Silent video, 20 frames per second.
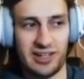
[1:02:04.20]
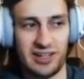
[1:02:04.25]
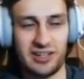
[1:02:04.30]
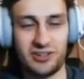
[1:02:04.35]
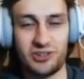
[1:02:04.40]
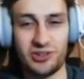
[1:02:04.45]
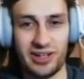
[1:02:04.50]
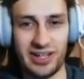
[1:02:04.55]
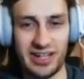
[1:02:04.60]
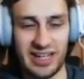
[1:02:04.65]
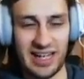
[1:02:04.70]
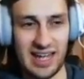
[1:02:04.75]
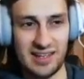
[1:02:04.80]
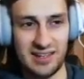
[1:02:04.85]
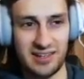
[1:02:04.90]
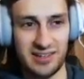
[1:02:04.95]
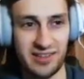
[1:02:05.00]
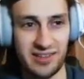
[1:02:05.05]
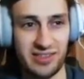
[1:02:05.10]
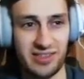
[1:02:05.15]
trying to get a
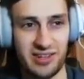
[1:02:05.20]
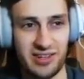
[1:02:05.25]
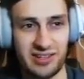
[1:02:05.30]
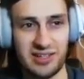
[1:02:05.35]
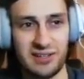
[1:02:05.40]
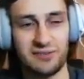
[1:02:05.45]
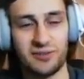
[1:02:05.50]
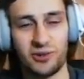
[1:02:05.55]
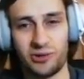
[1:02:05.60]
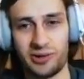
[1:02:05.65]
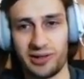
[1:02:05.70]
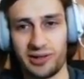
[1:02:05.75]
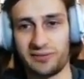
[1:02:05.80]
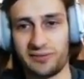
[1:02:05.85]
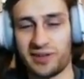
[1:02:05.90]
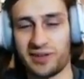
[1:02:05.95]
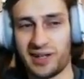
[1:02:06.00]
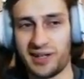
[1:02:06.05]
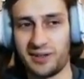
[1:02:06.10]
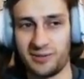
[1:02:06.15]
34 in
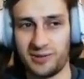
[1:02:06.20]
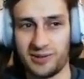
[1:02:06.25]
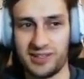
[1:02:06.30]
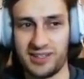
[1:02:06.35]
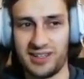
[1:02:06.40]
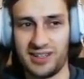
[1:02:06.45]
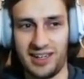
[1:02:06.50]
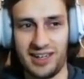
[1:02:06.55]
Fire Rod.